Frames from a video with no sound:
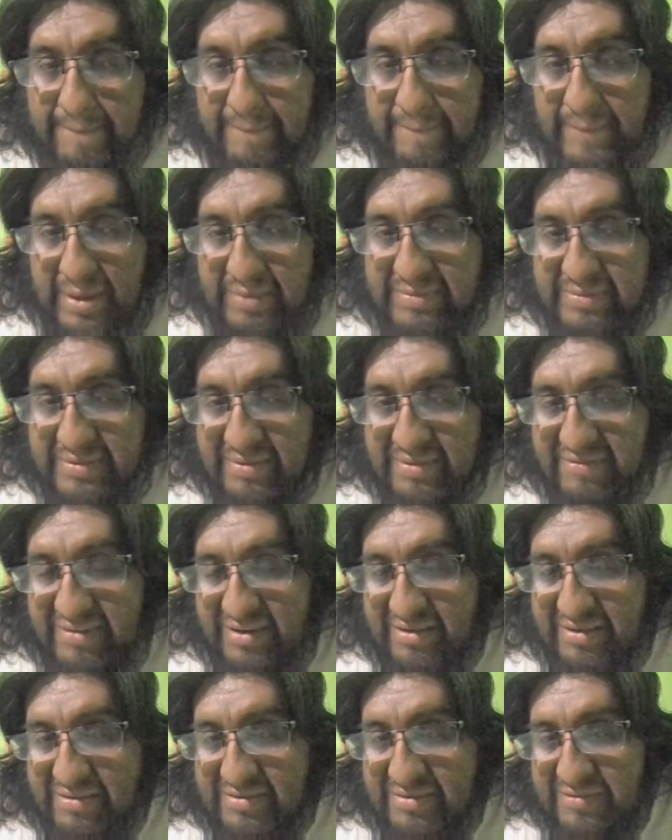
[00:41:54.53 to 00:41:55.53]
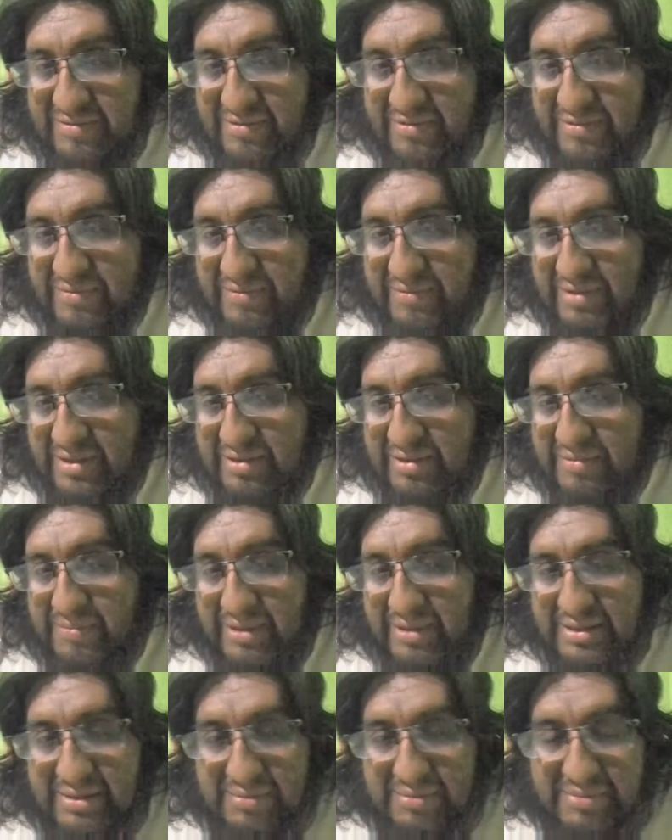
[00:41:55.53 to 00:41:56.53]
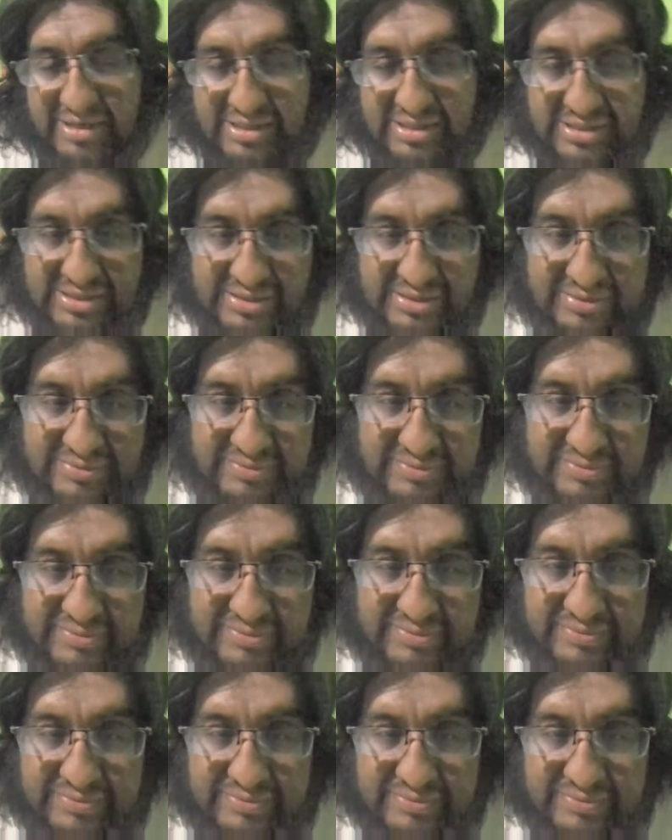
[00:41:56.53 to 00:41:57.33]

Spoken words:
Maps are very useful with pattern matching.